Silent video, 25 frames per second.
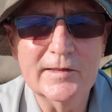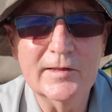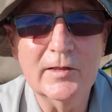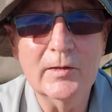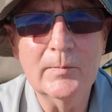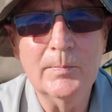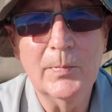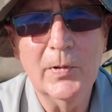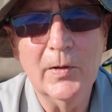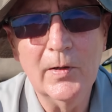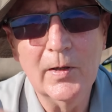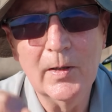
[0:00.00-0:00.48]

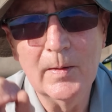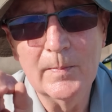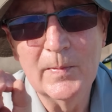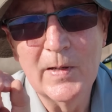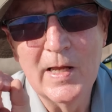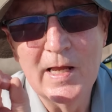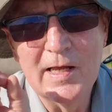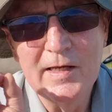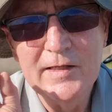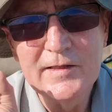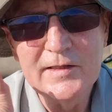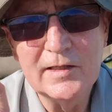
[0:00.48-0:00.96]
superb.
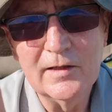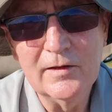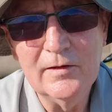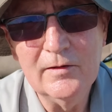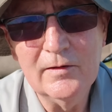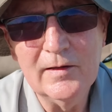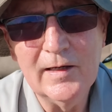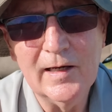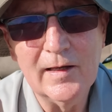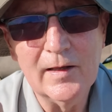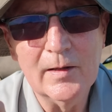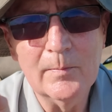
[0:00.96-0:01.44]
So
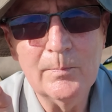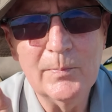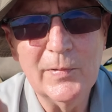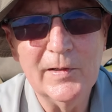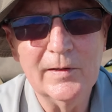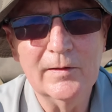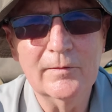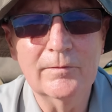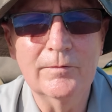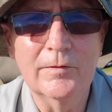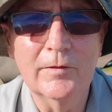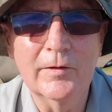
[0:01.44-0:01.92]
you get the
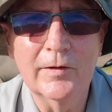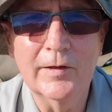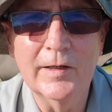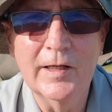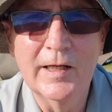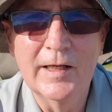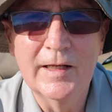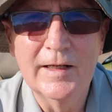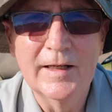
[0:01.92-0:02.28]
butterfly